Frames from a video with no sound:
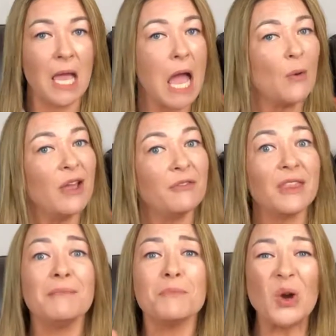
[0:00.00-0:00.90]
However,
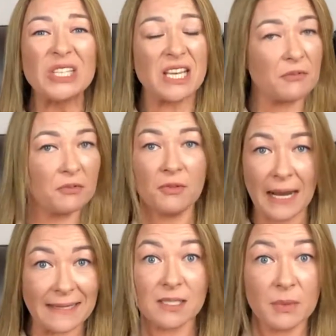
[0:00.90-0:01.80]
they might have a
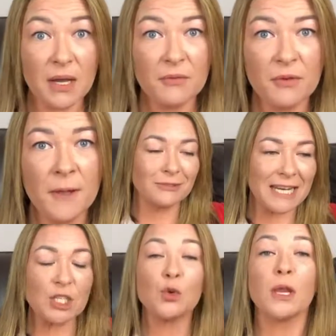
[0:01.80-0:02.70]
flat above to
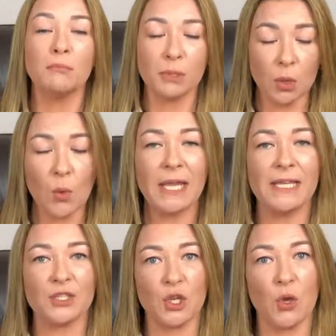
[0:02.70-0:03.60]
let your
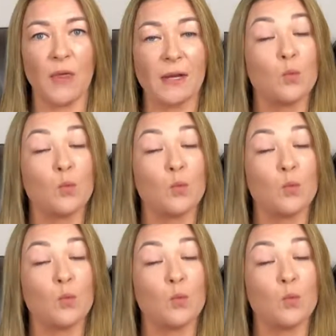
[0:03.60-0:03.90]
employees know that,